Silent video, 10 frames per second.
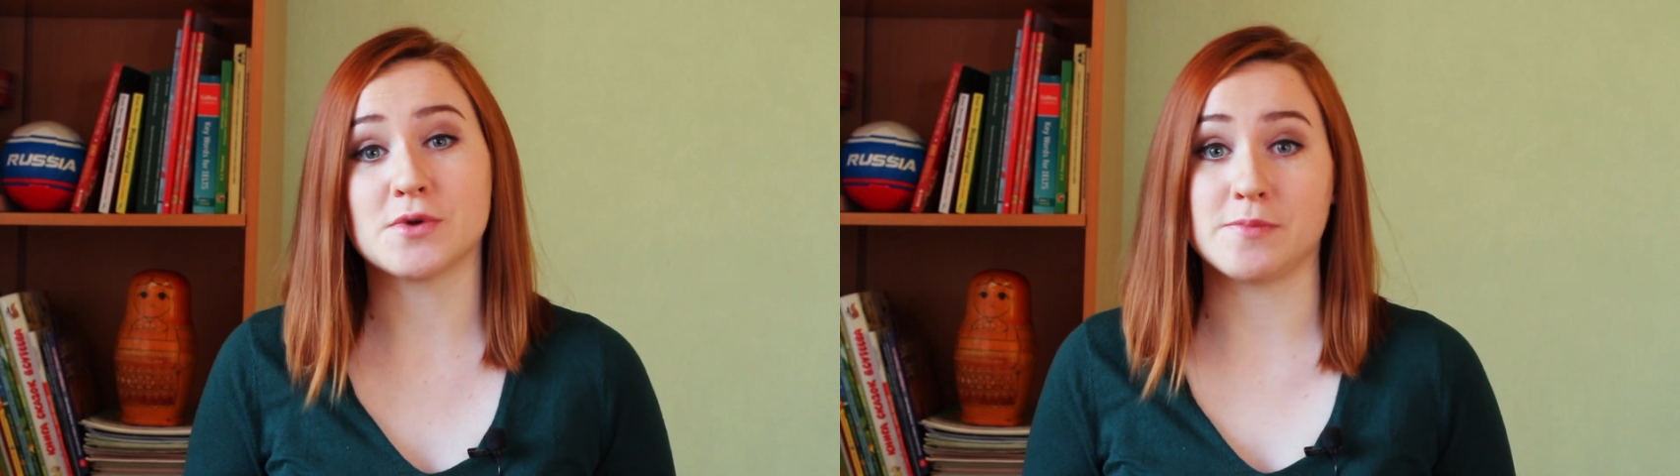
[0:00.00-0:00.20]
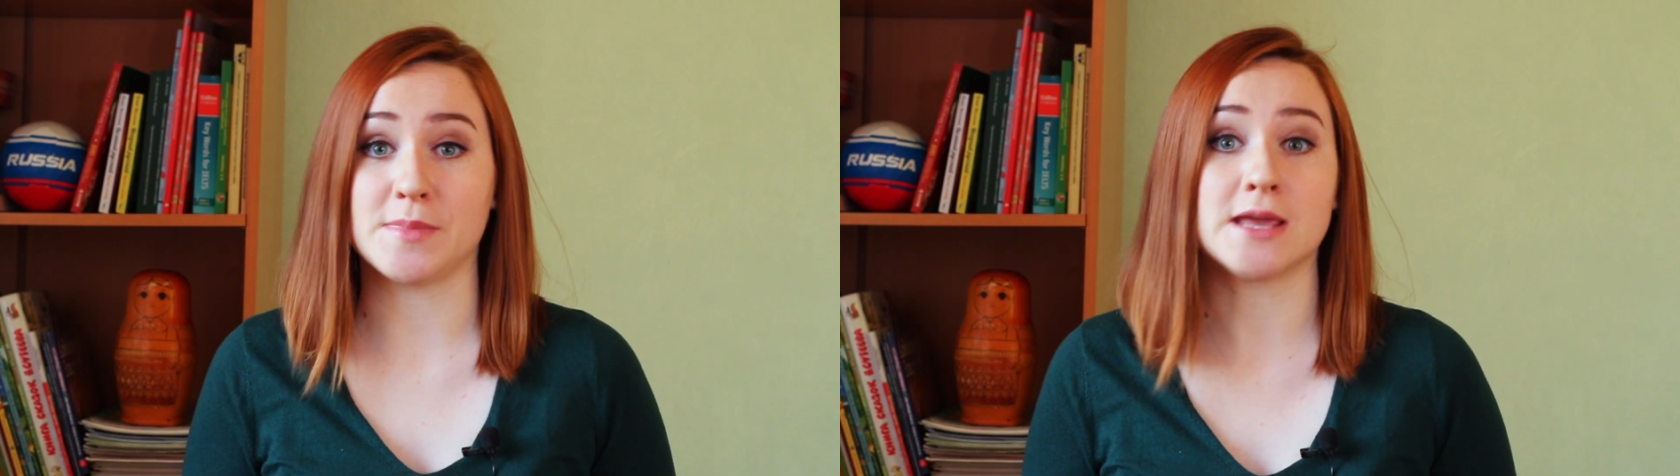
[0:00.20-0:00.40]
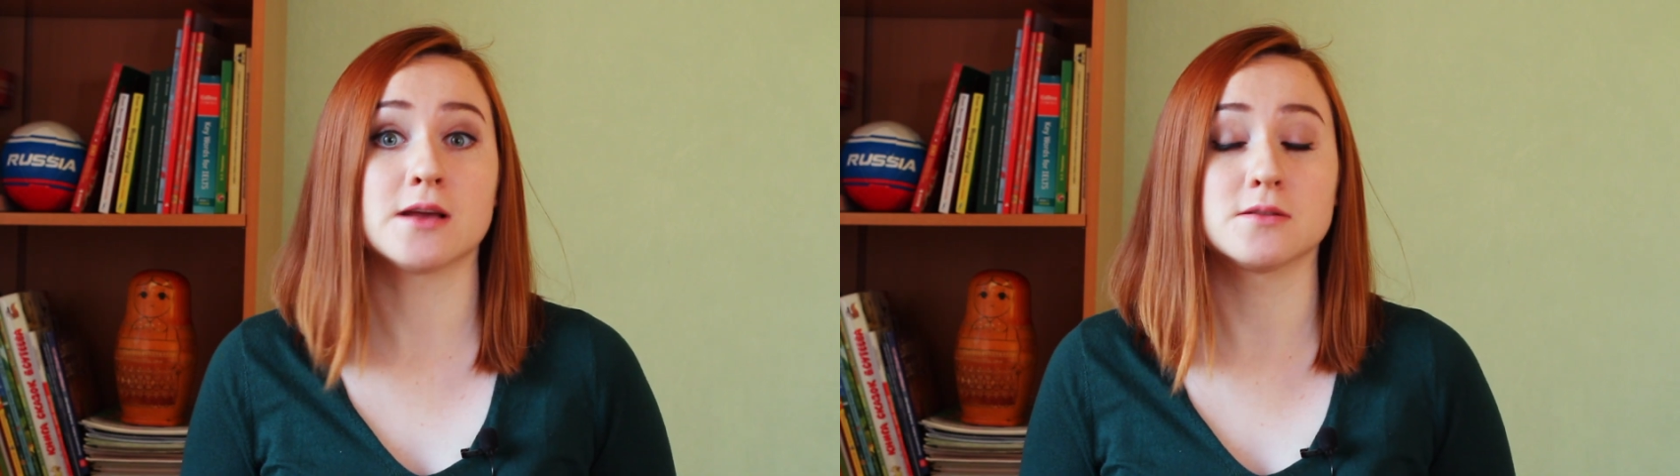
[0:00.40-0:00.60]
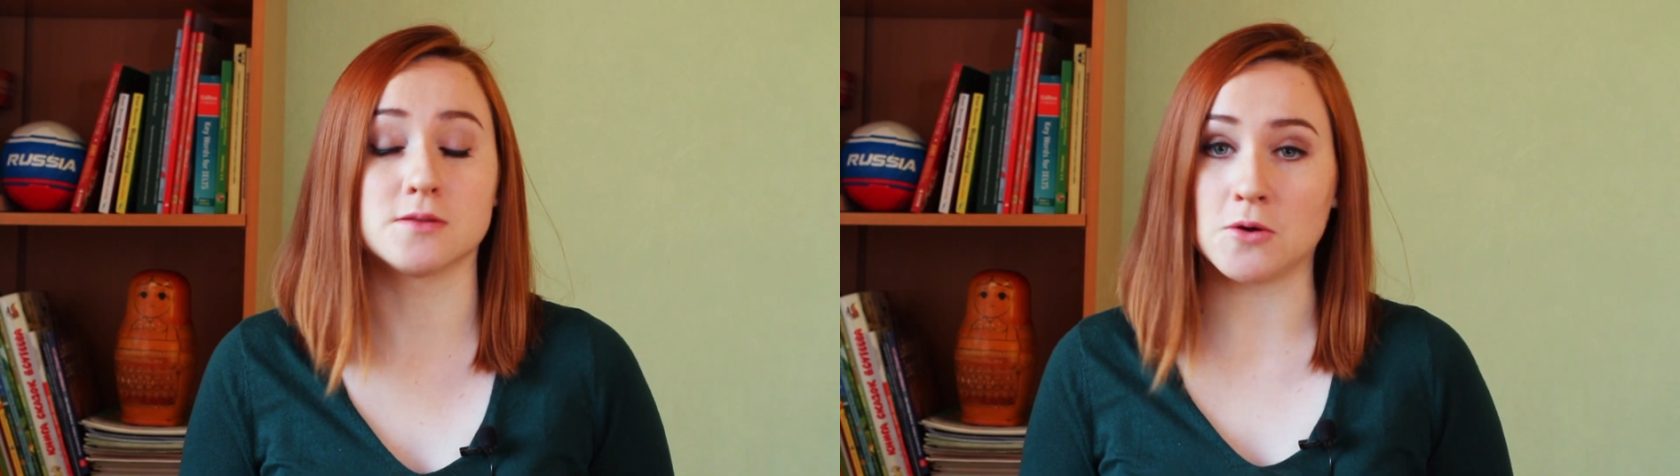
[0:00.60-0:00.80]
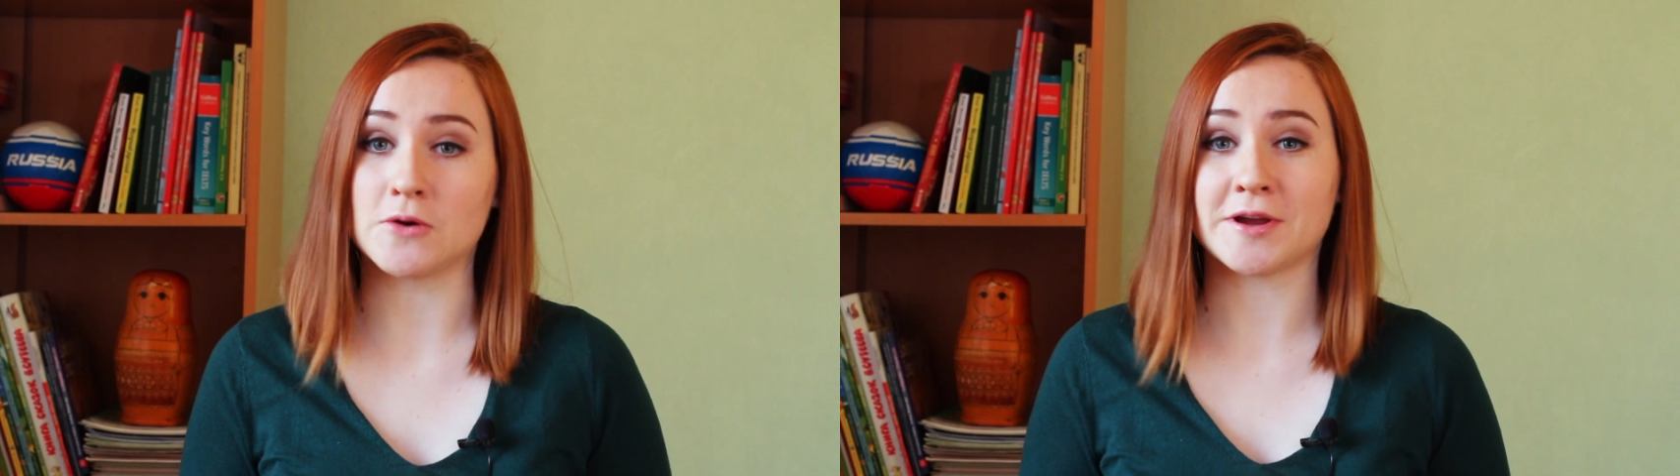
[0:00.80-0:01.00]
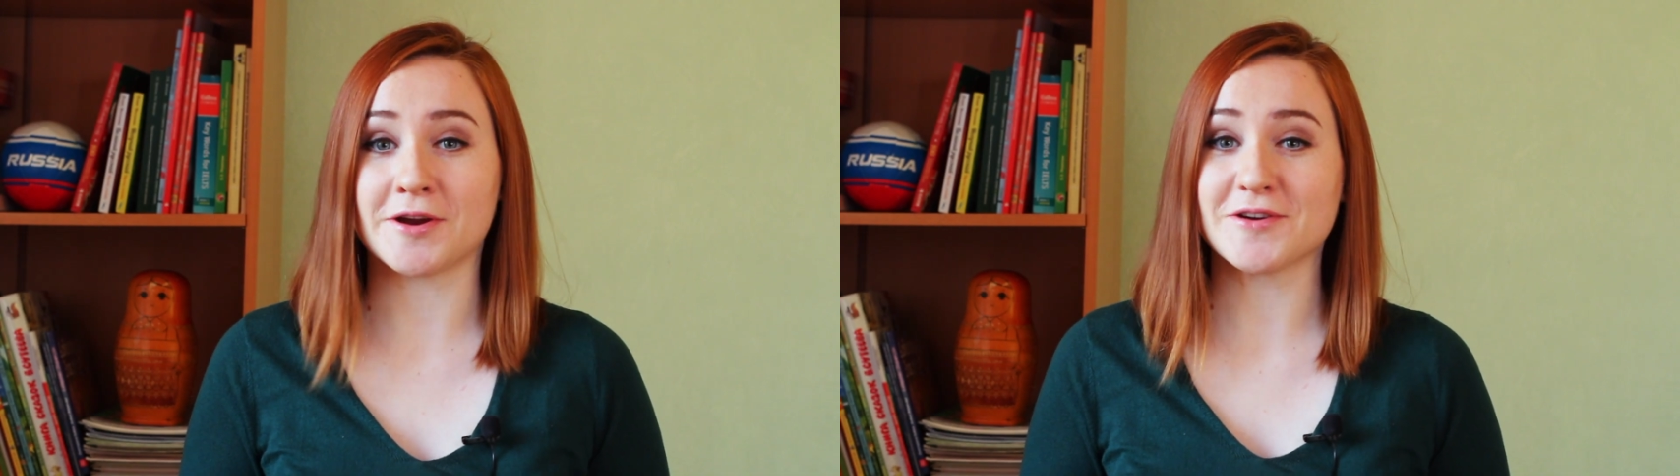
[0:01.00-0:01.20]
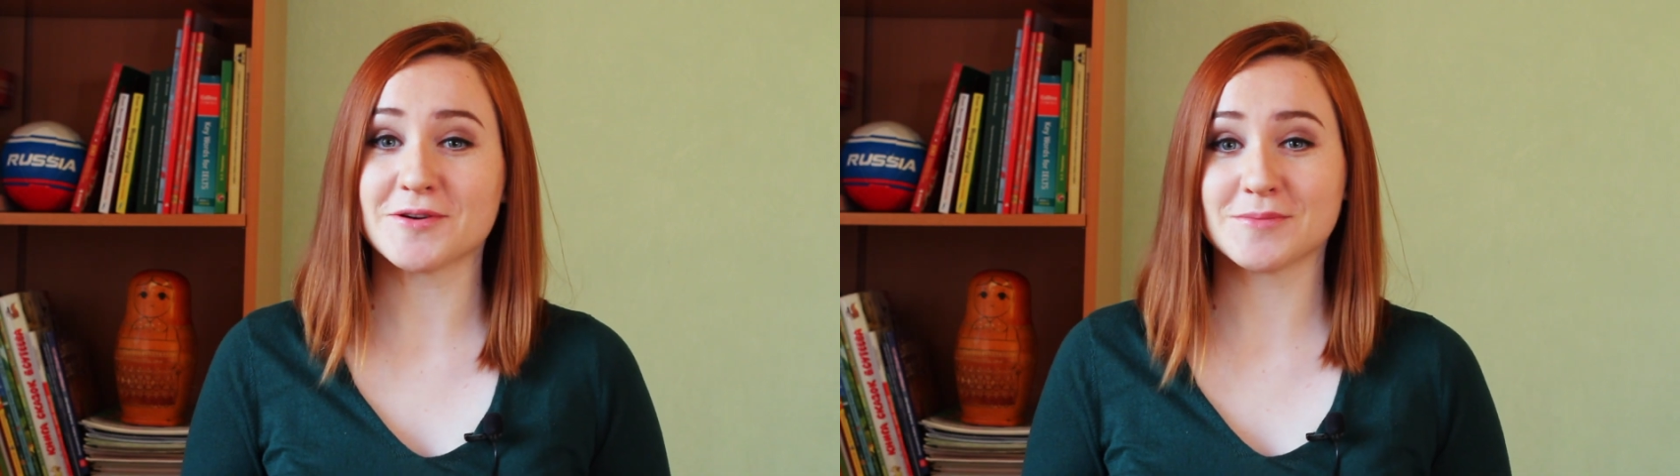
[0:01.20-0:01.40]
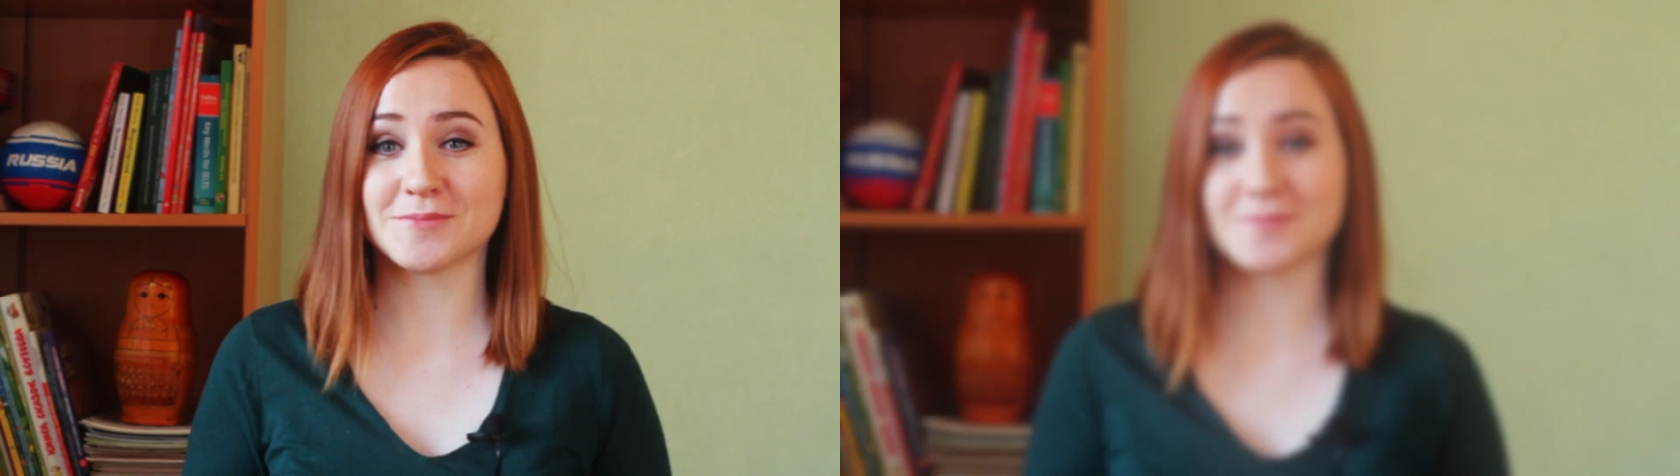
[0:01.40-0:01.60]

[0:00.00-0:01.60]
with me longer.